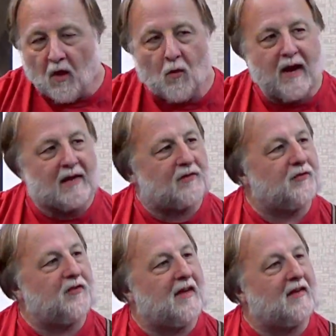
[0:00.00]
We got to
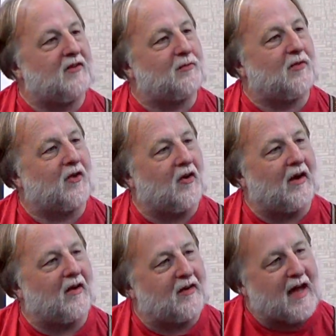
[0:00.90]
sing this with her at
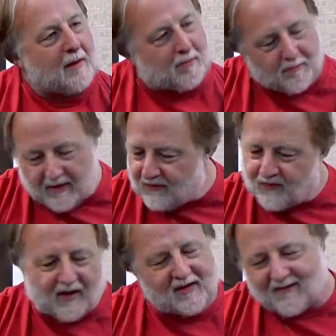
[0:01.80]
her camp of
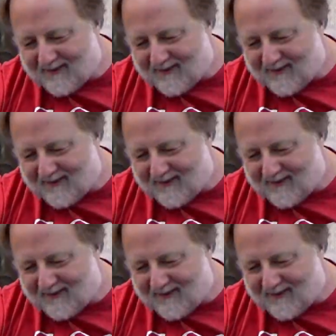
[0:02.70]
Penzing.